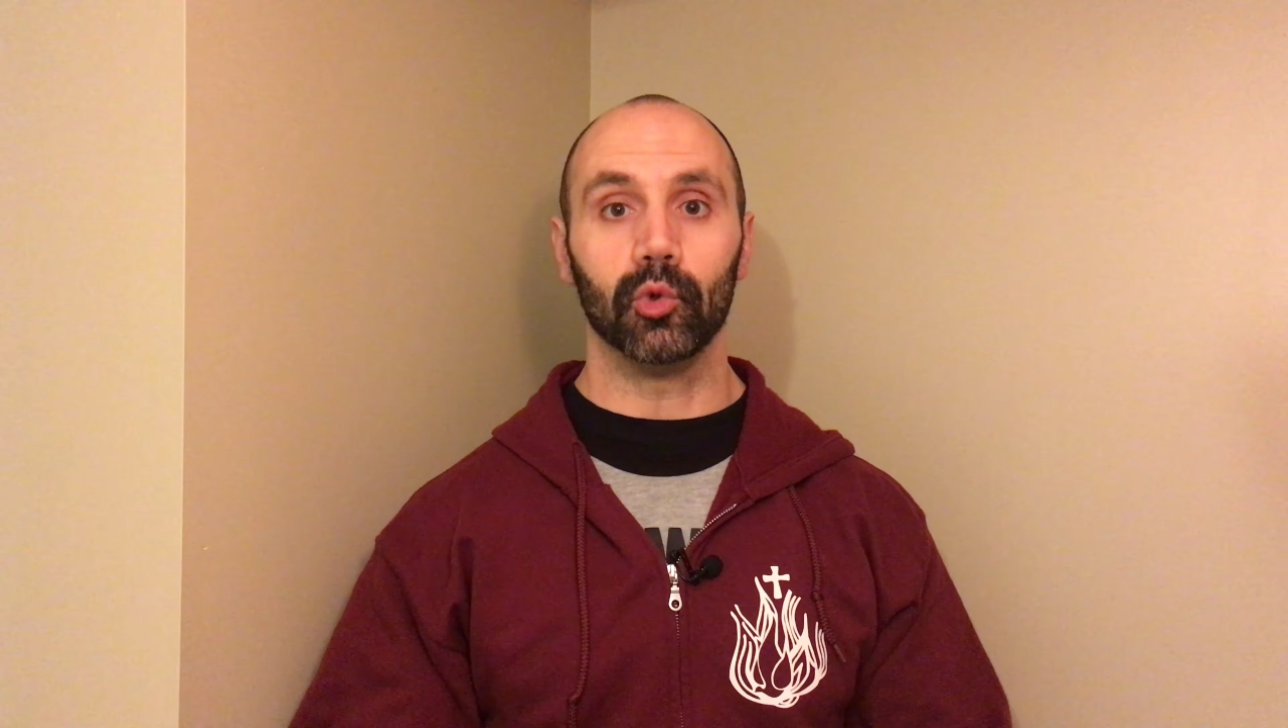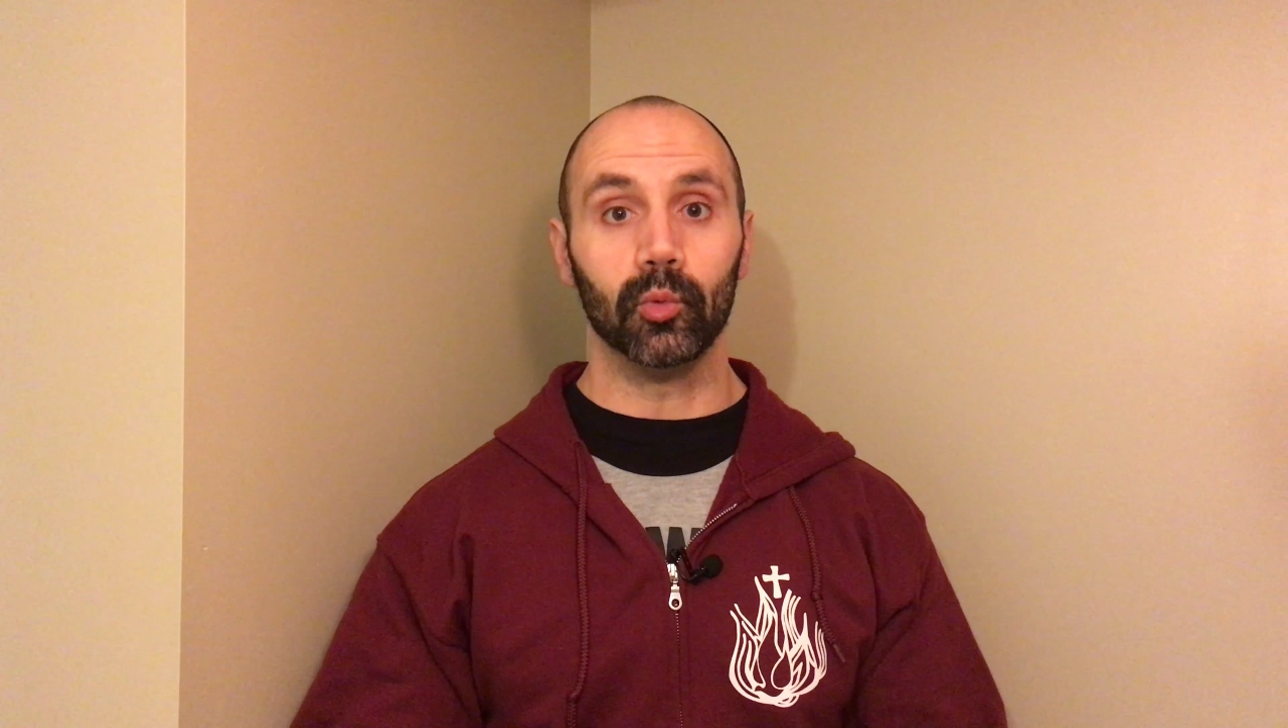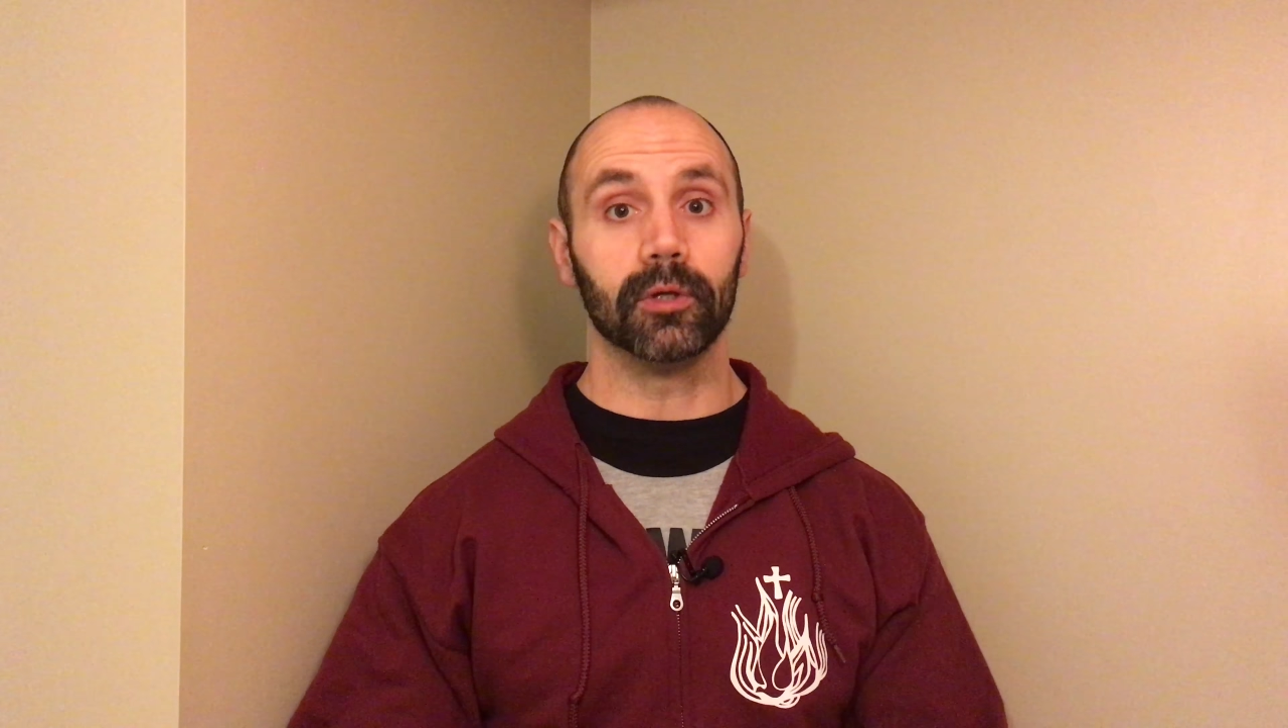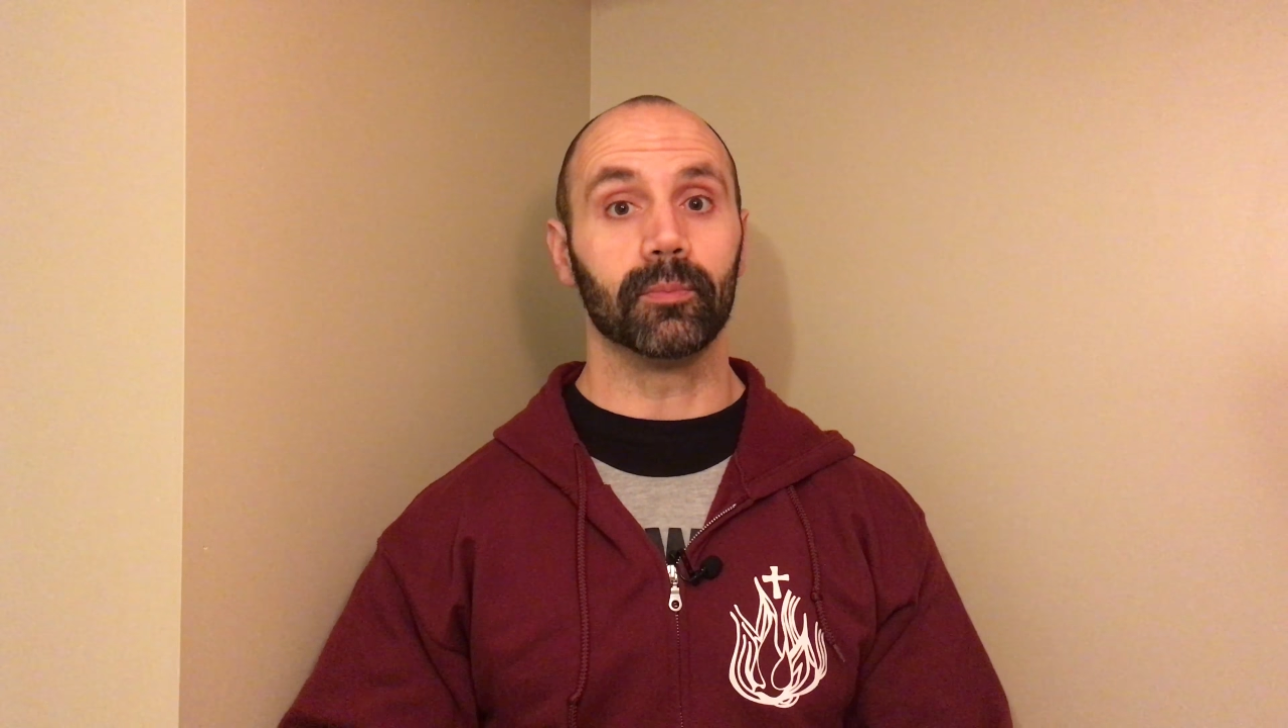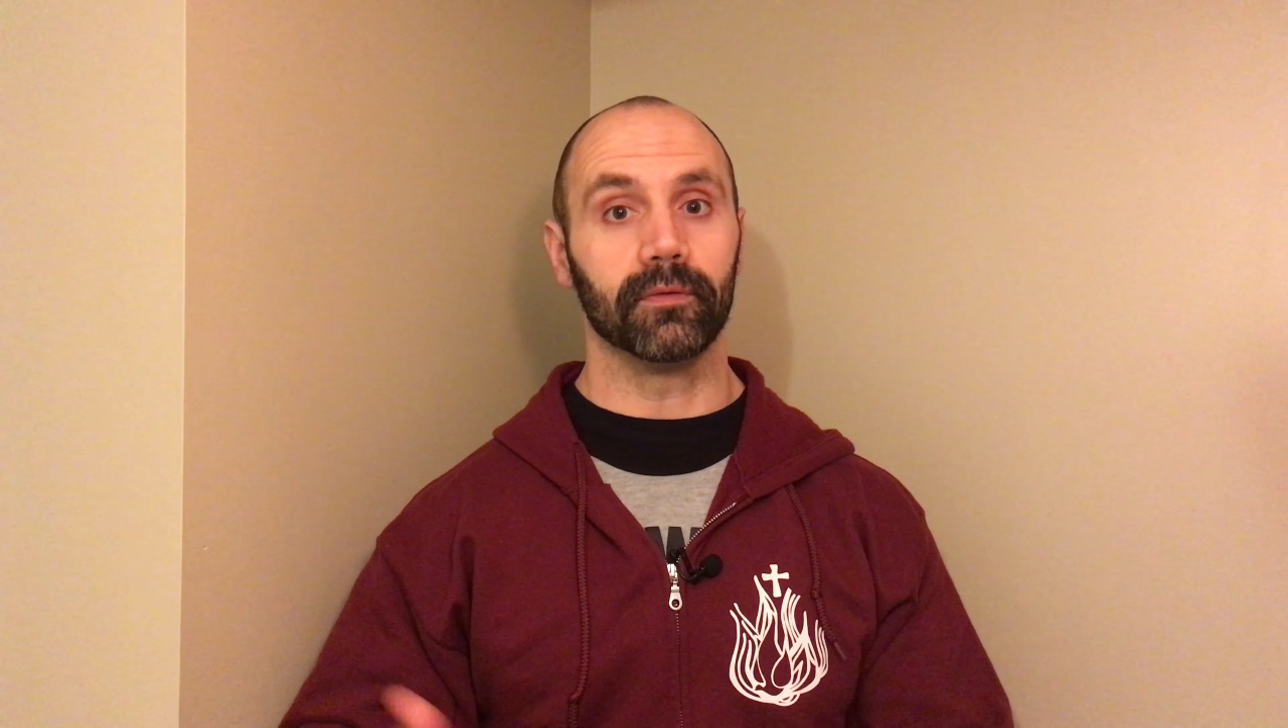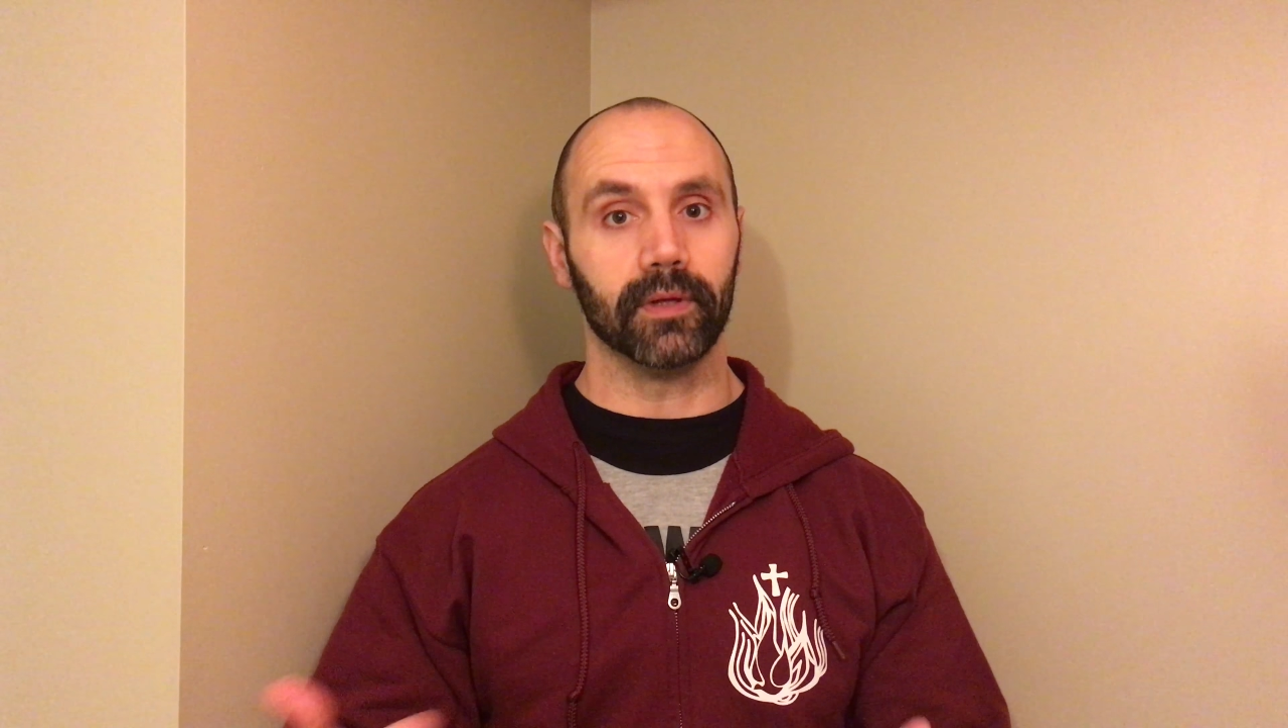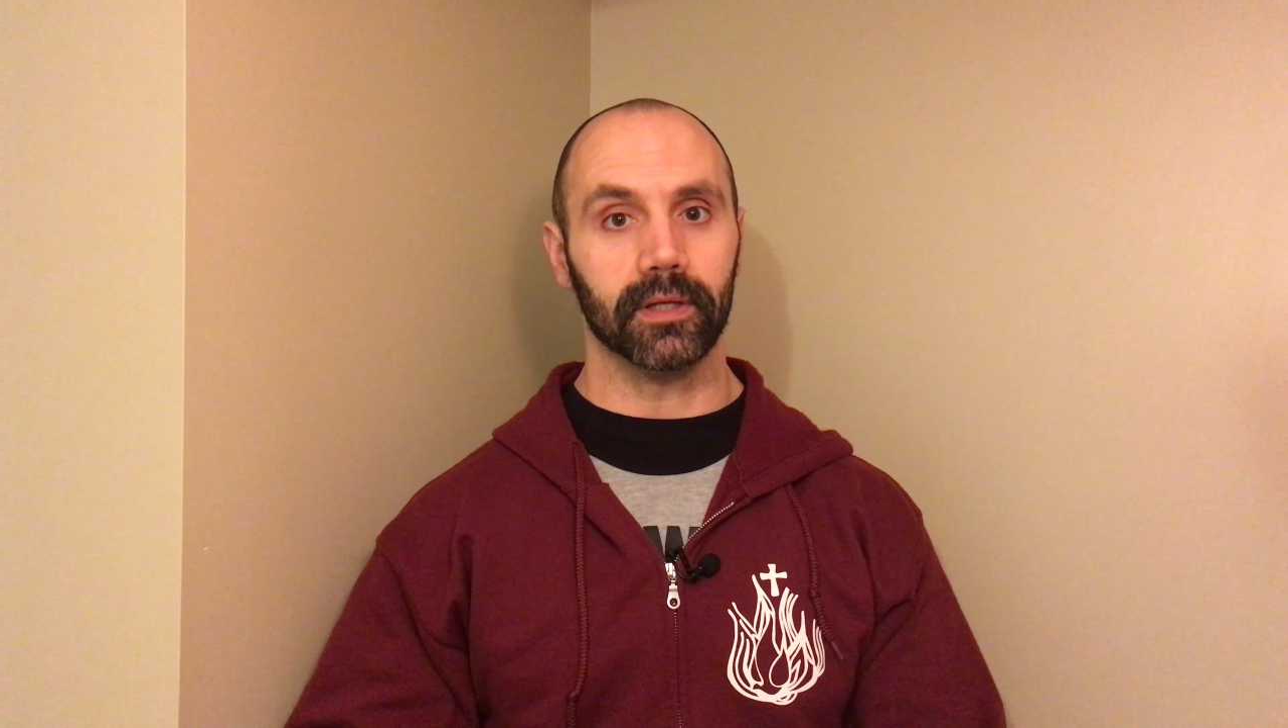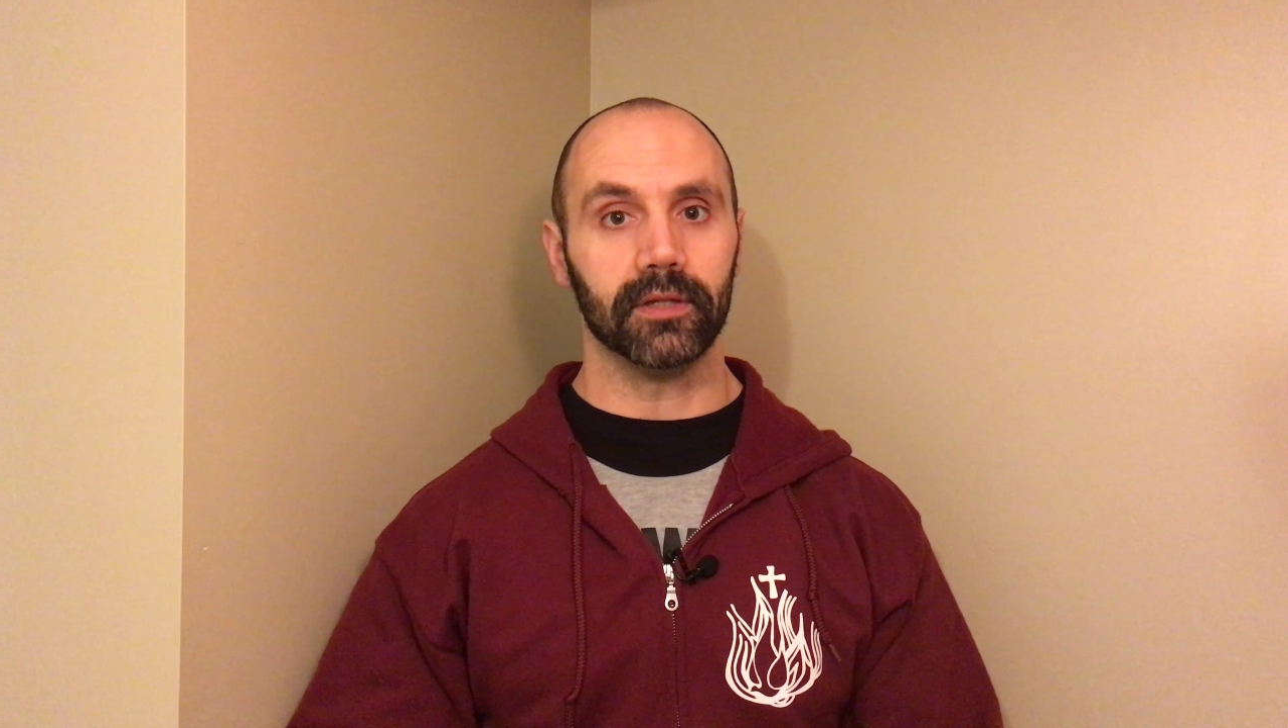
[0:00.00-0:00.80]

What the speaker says: would prevent